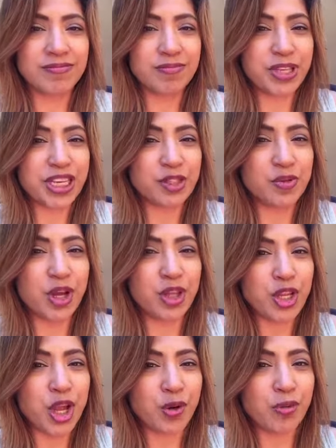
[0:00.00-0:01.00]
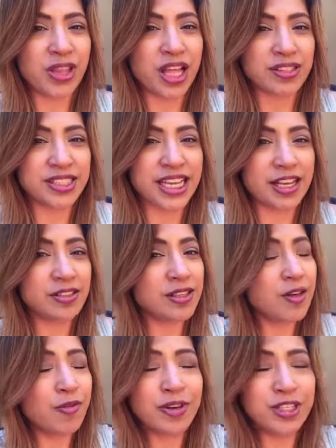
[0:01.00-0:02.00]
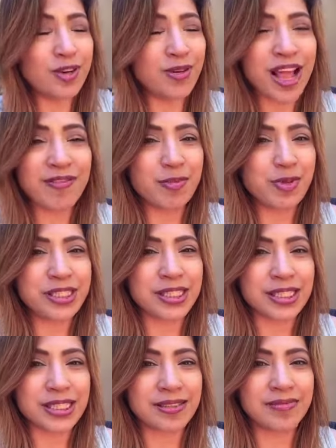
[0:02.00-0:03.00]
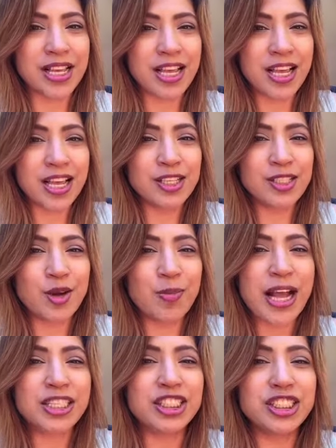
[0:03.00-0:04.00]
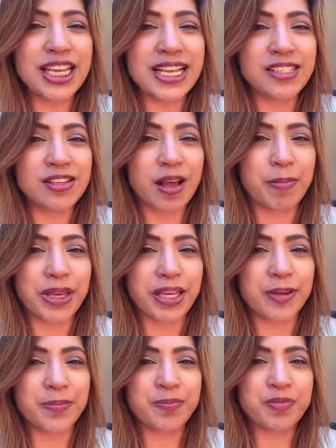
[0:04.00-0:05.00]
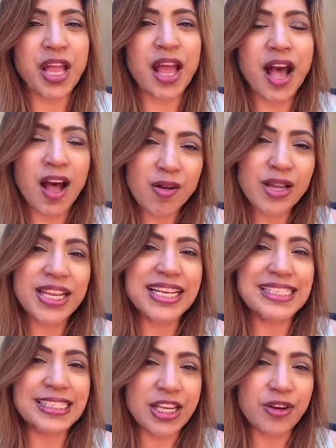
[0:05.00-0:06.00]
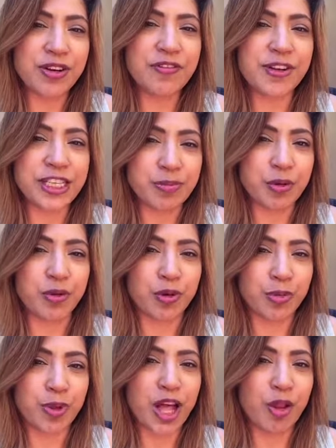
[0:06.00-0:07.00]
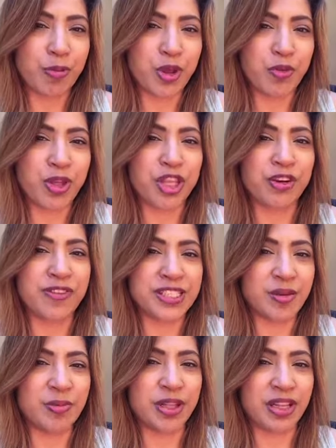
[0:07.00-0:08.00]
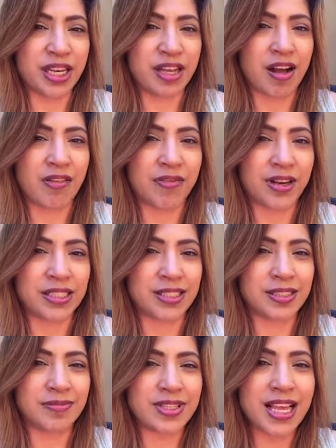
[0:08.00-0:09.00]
Because we all know without sales, we don't have a business. So back to today's topic. How can a secret Facebook group help you with your visibility confidence?